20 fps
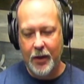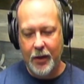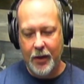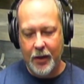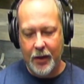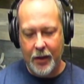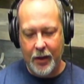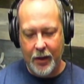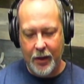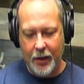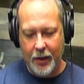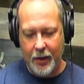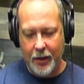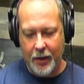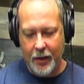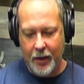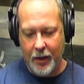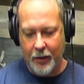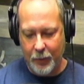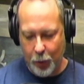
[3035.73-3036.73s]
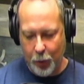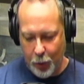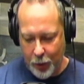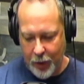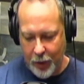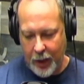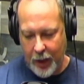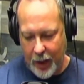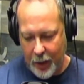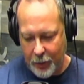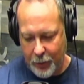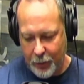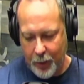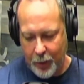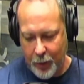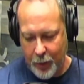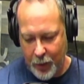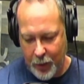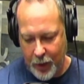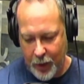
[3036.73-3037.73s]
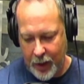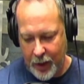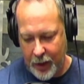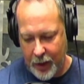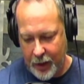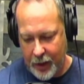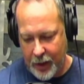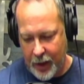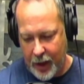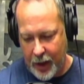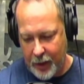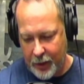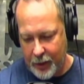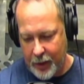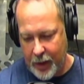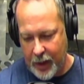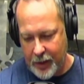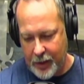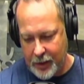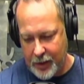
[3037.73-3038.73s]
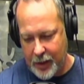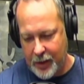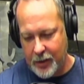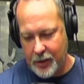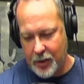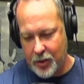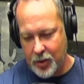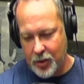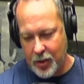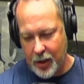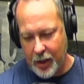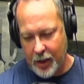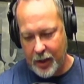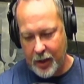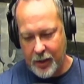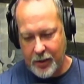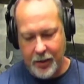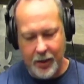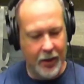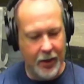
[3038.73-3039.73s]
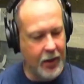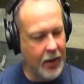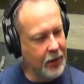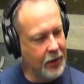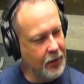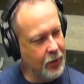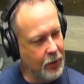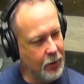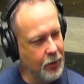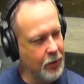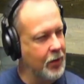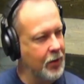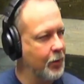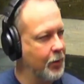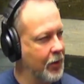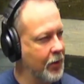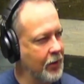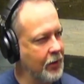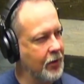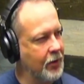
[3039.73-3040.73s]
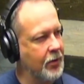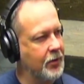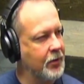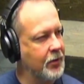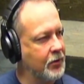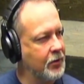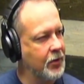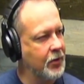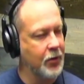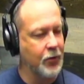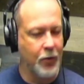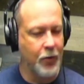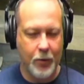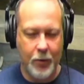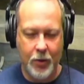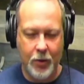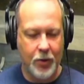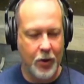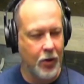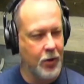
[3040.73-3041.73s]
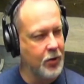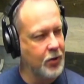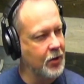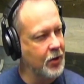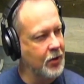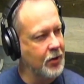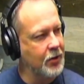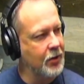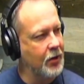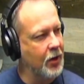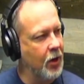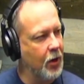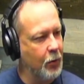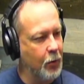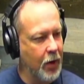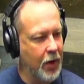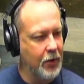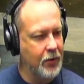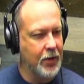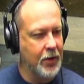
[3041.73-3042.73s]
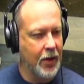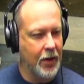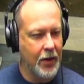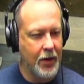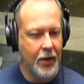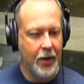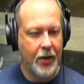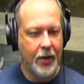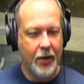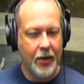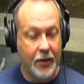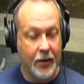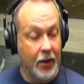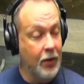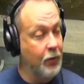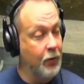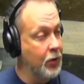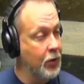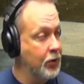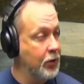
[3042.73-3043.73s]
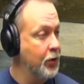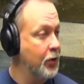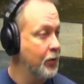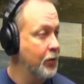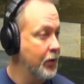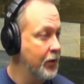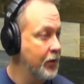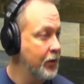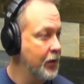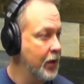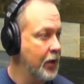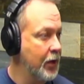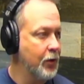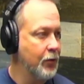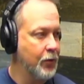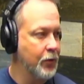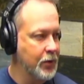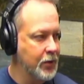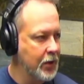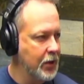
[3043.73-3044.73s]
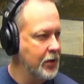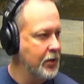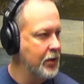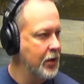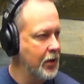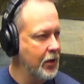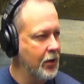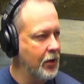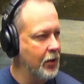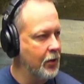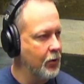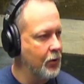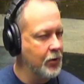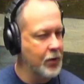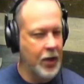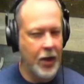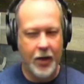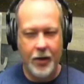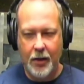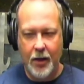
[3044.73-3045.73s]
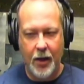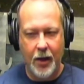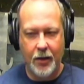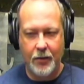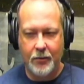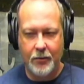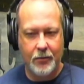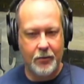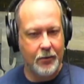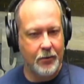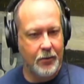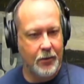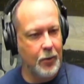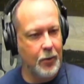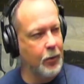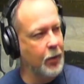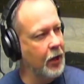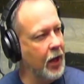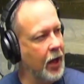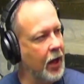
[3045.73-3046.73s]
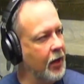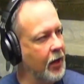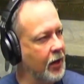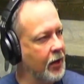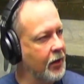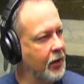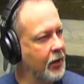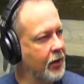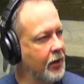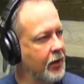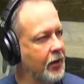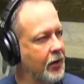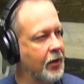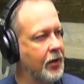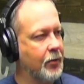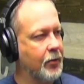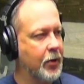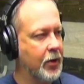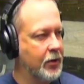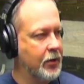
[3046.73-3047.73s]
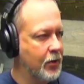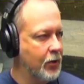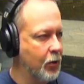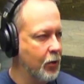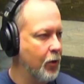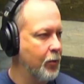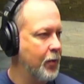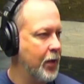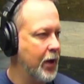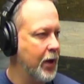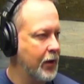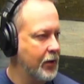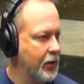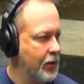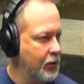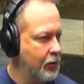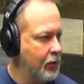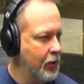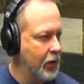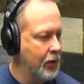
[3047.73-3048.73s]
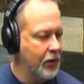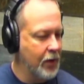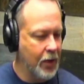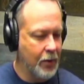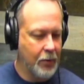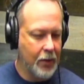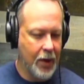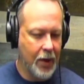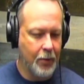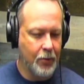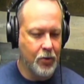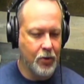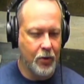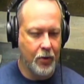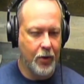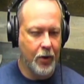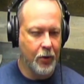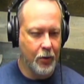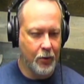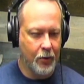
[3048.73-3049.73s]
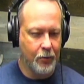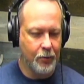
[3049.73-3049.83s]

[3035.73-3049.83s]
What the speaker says: And I've learned a lot from you. And I said to Shelley, I said, I'd like to do something just from the church, just our way of saying, thank you for your service. Thank you for 16 years, not to Malala, but to the ORPAC district. And I'm sure other,